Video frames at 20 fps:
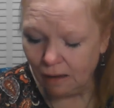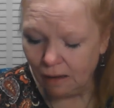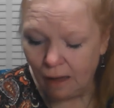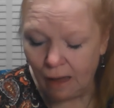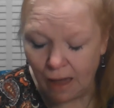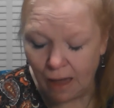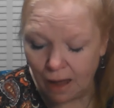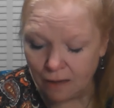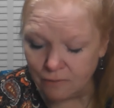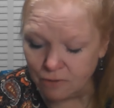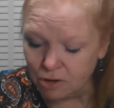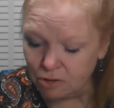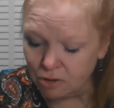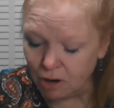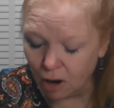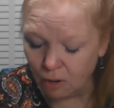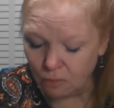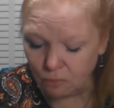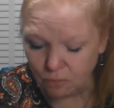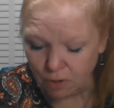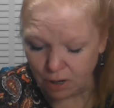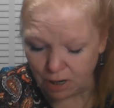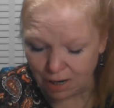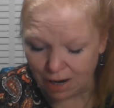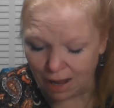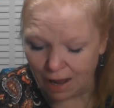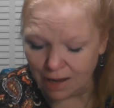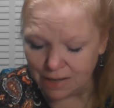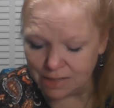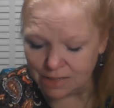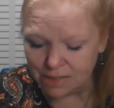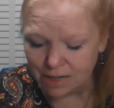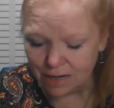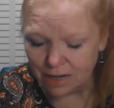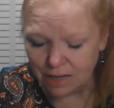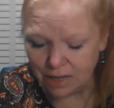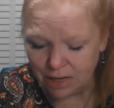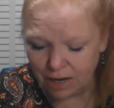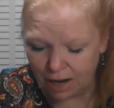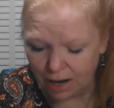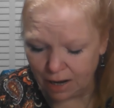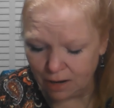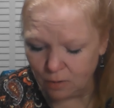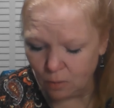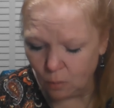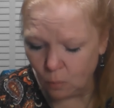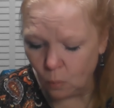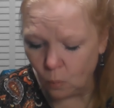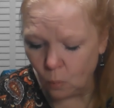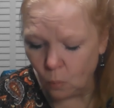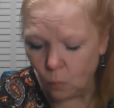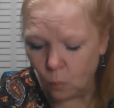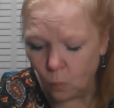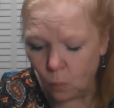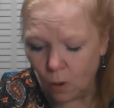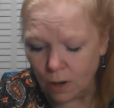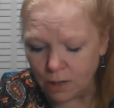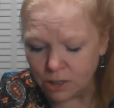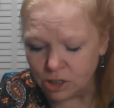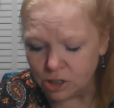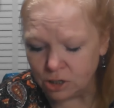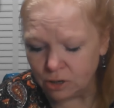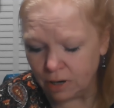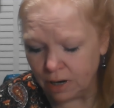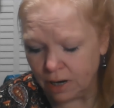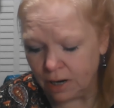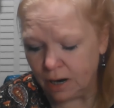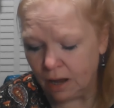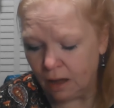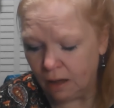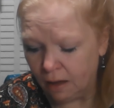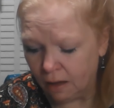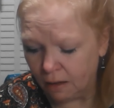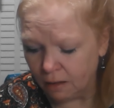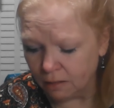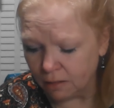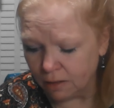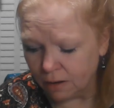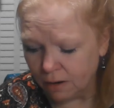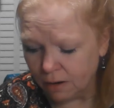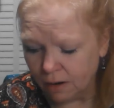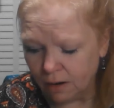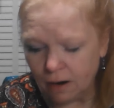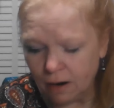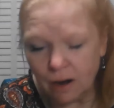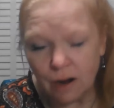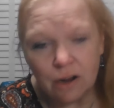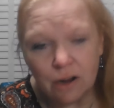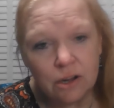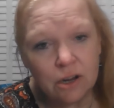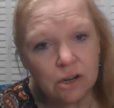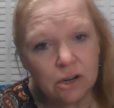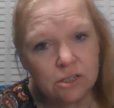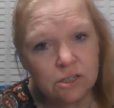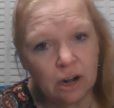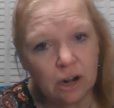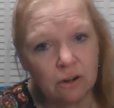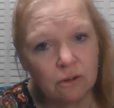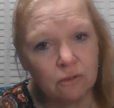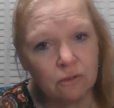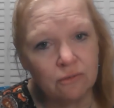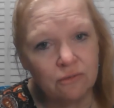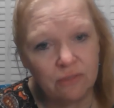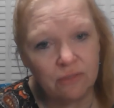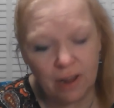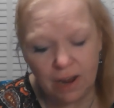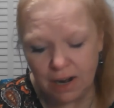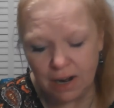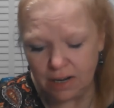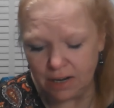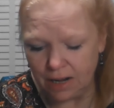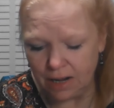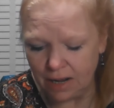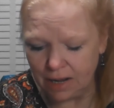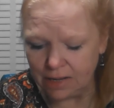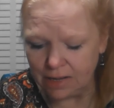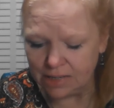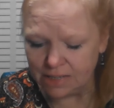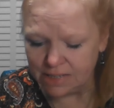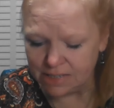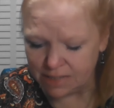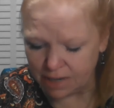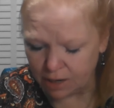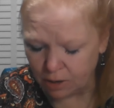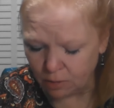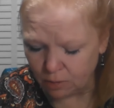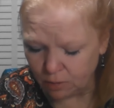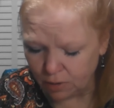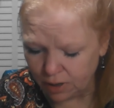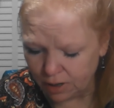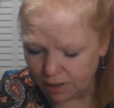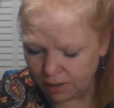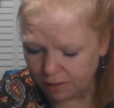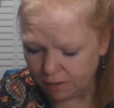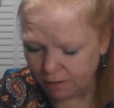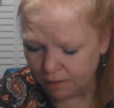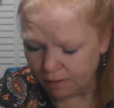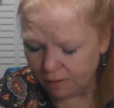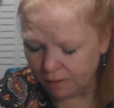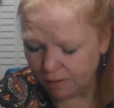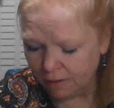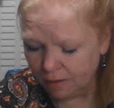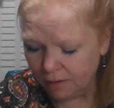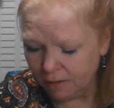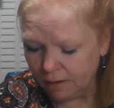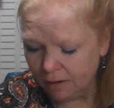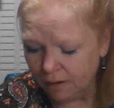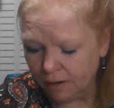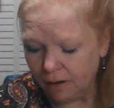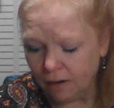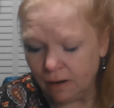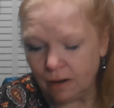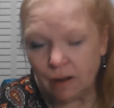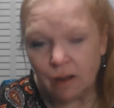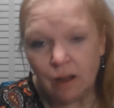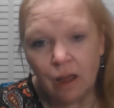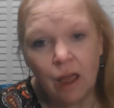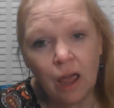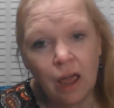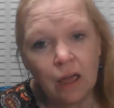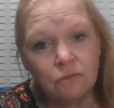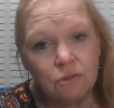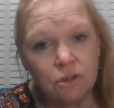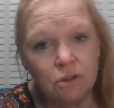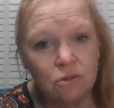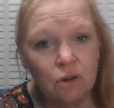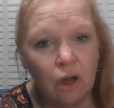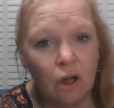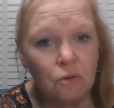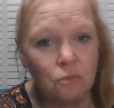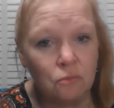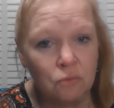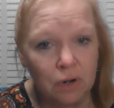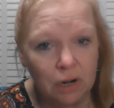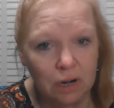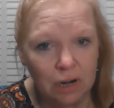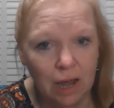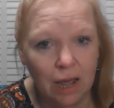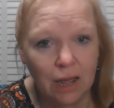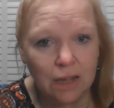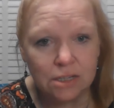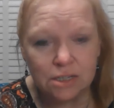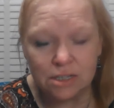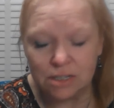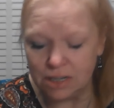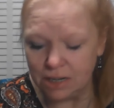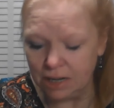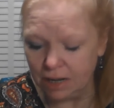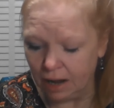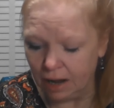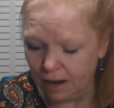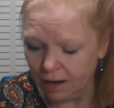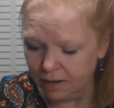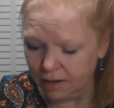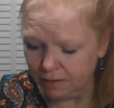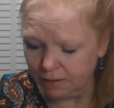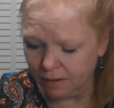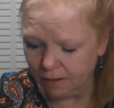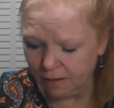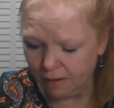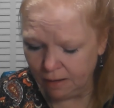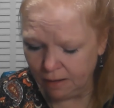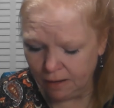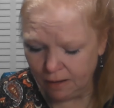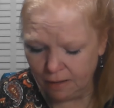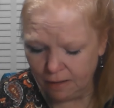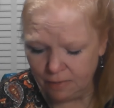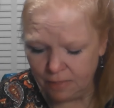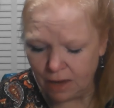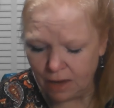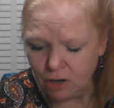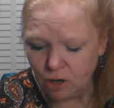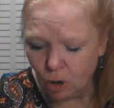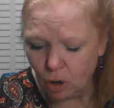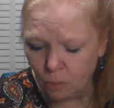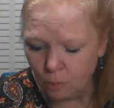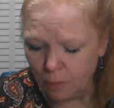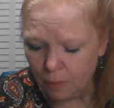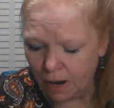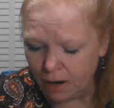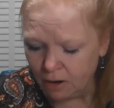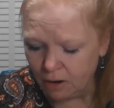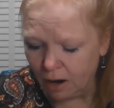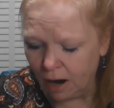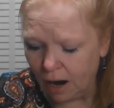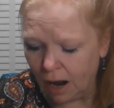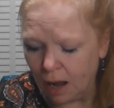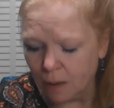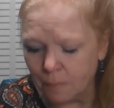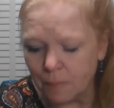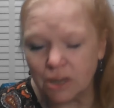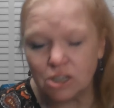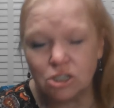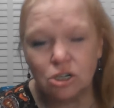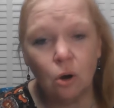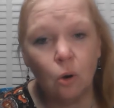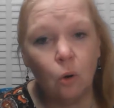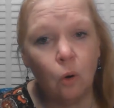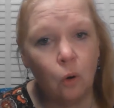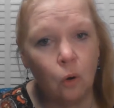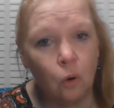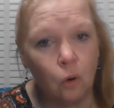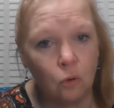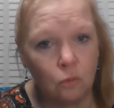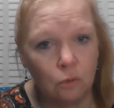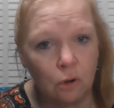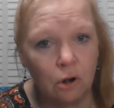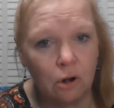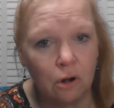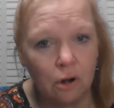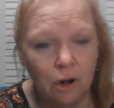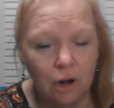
Have you not realized yet, once you're in hell, your eternal fate is sealed? Have you not realized yet that no matter how much horror,